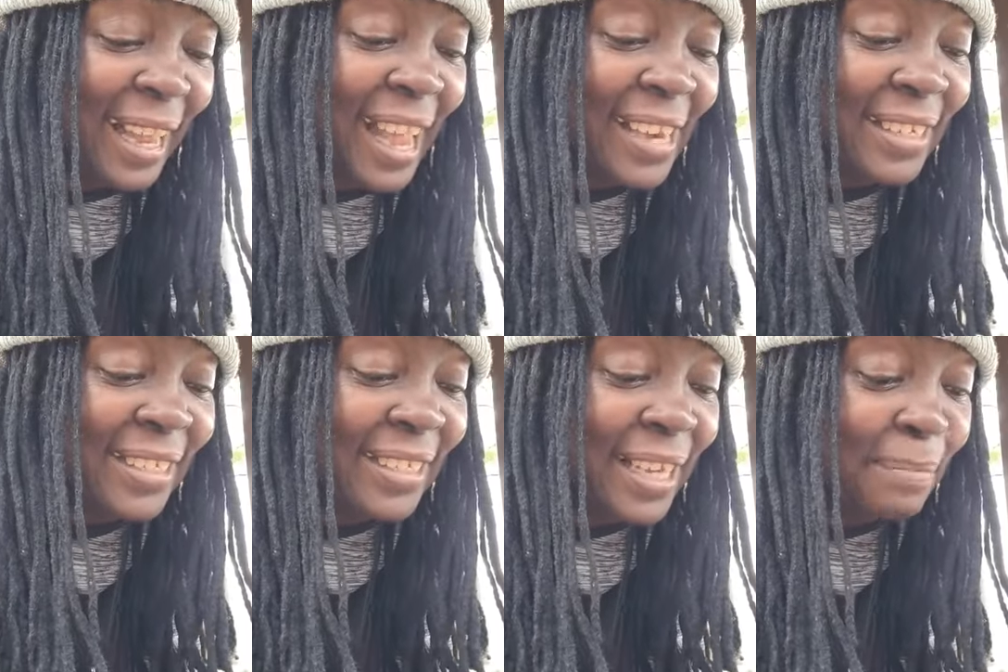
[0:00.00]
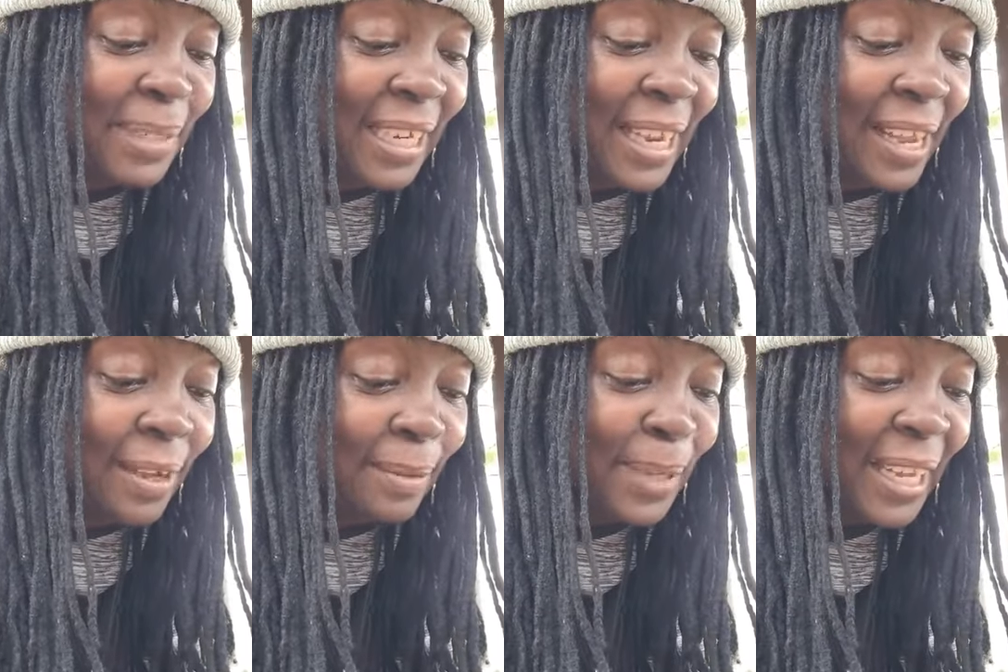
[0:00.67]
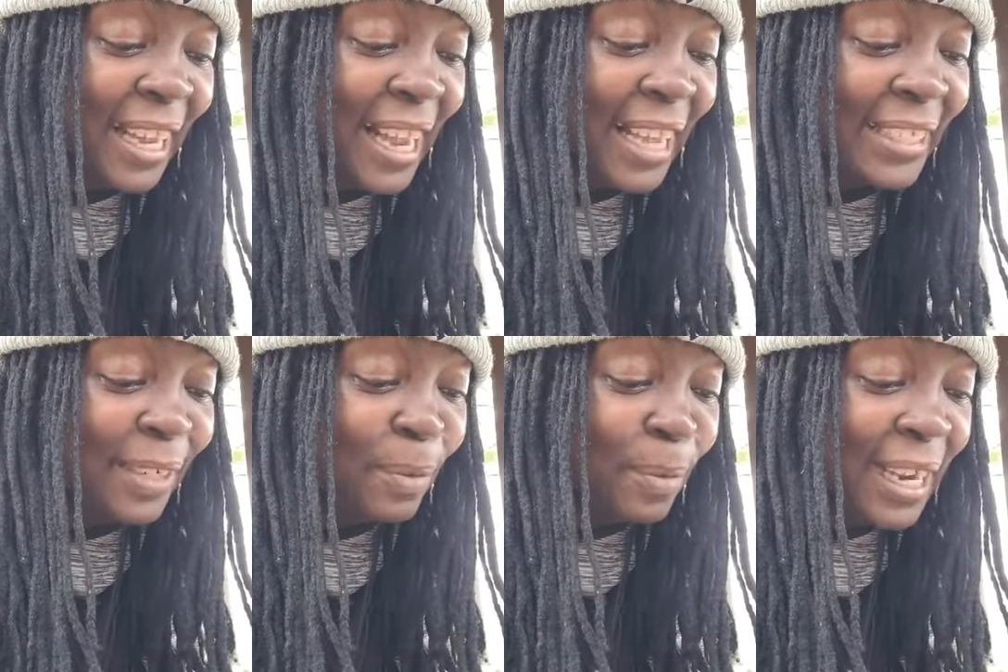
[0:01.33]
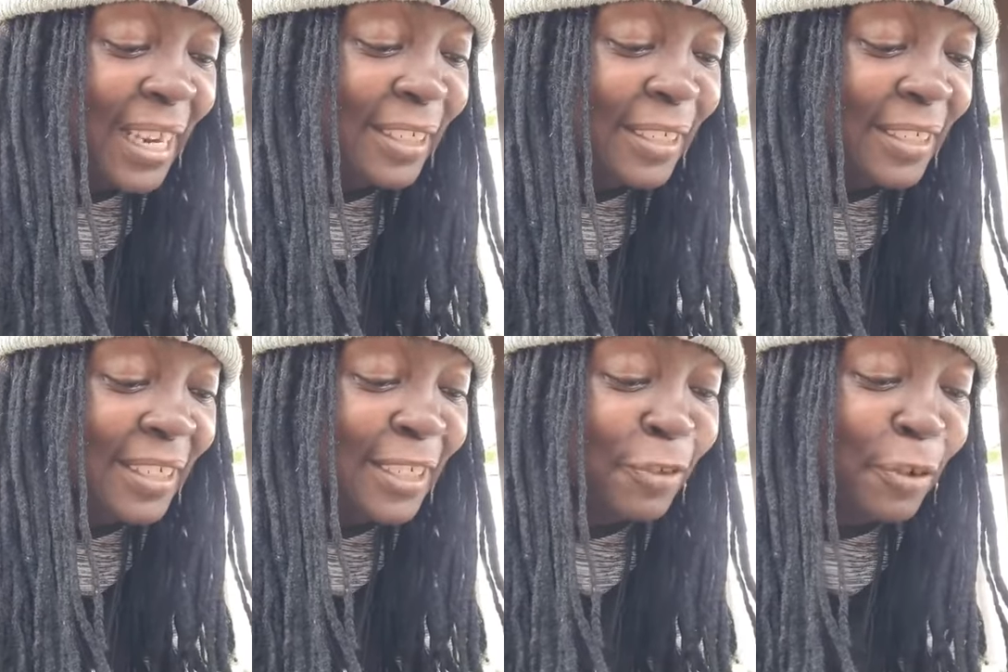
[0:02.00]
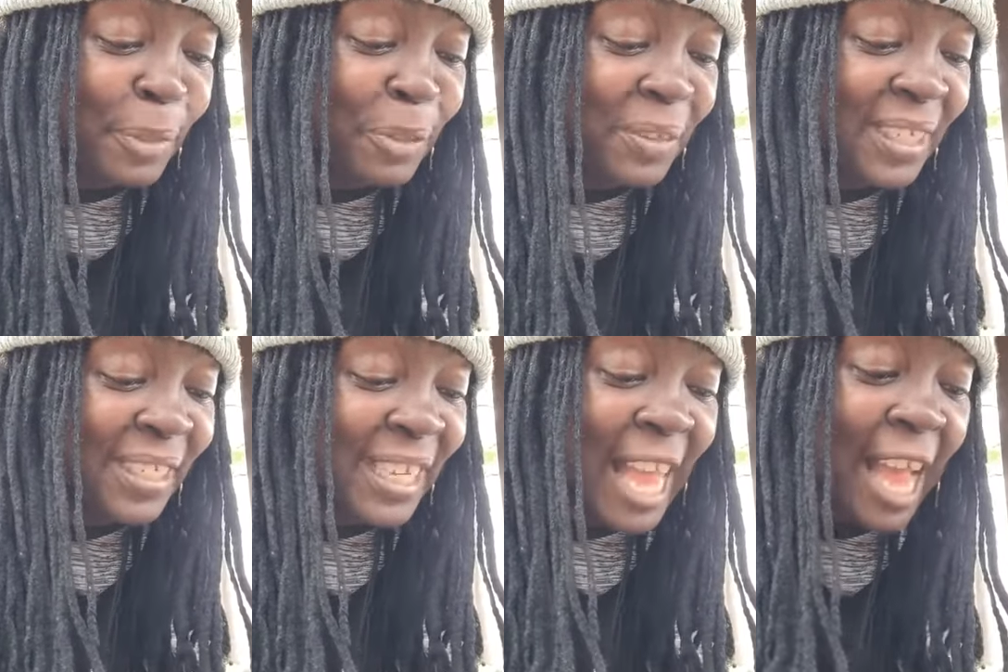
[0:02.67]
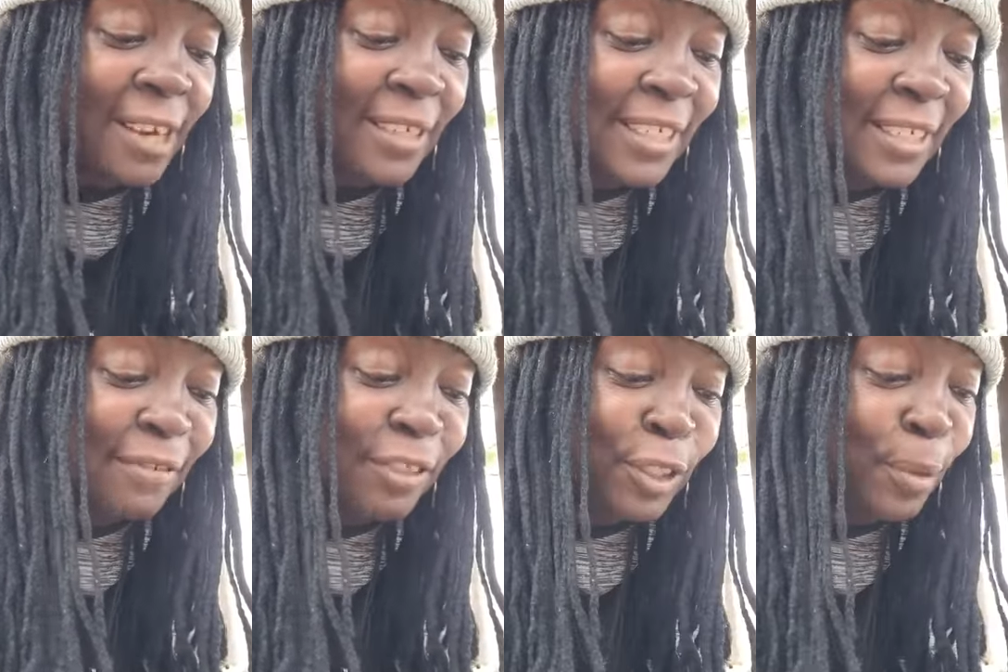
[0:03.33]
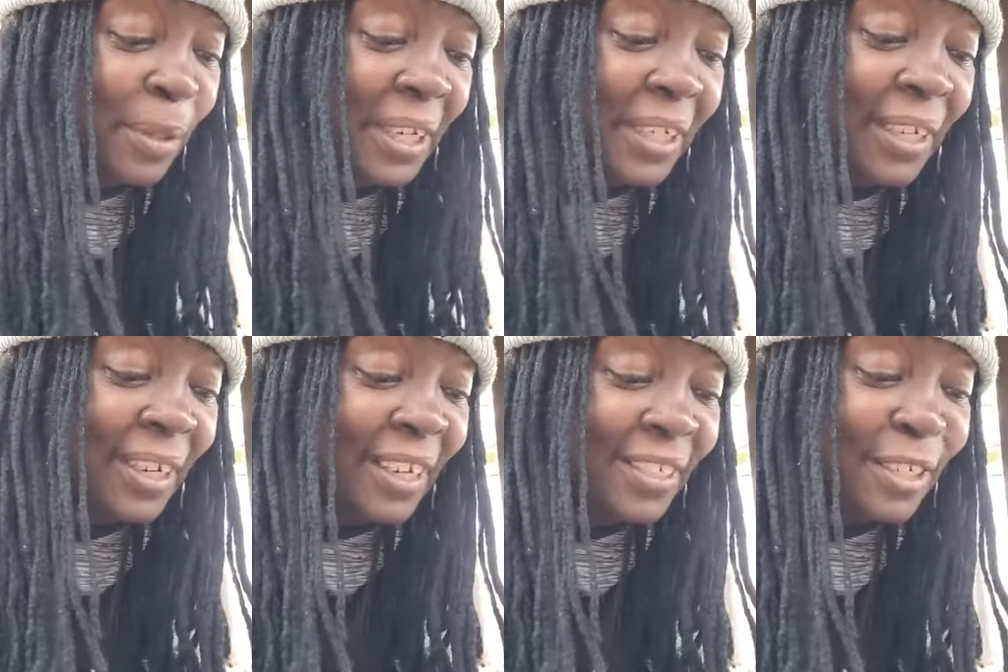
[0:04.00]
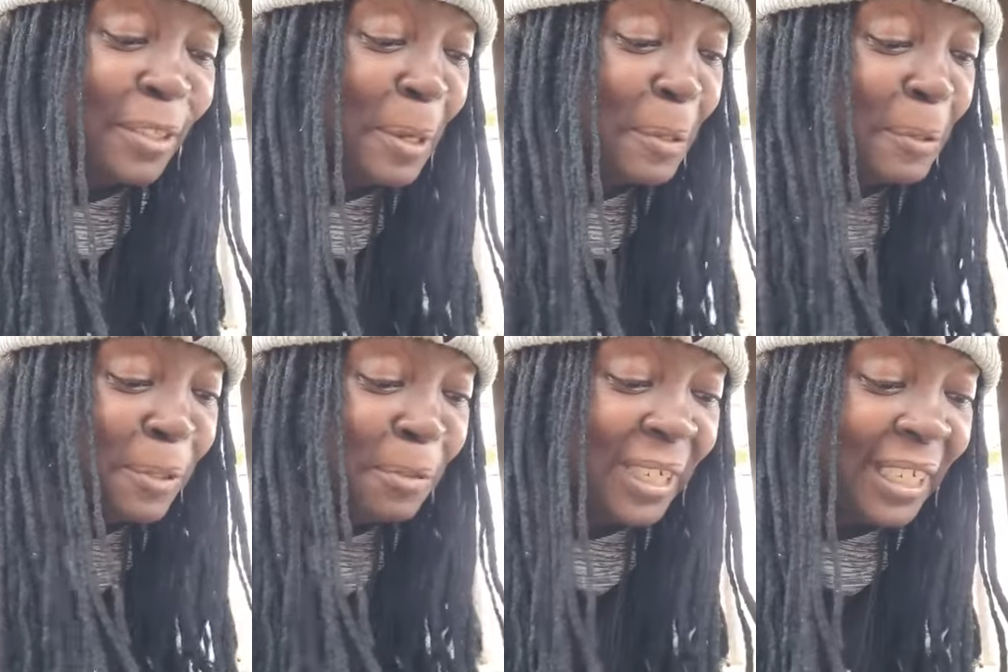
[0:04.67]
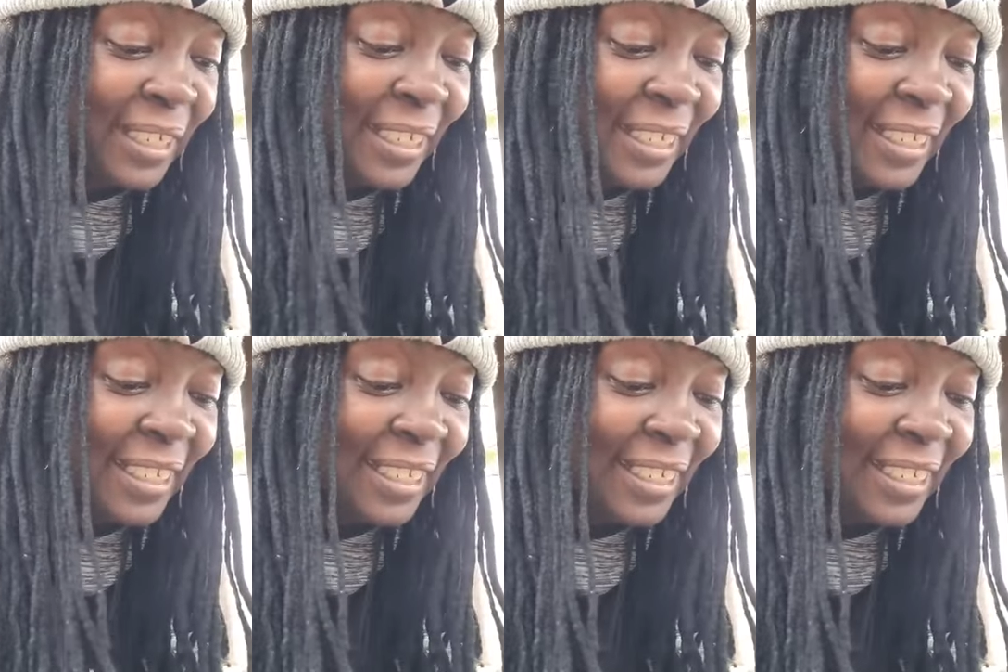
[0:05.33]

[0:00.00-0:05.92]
and accepting help as a way to distribute these catalysts of joy to those who need it.